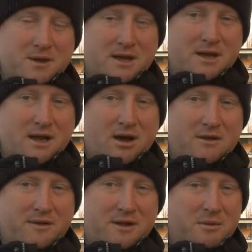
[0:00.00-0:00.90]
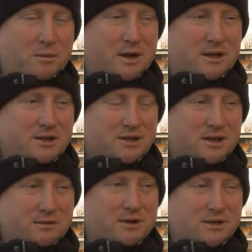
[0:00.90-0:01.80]
be wetter this
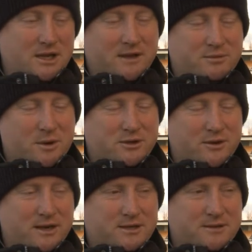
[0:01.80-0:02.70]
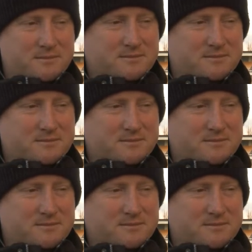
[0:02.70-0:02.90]
year because he loves wet tracks.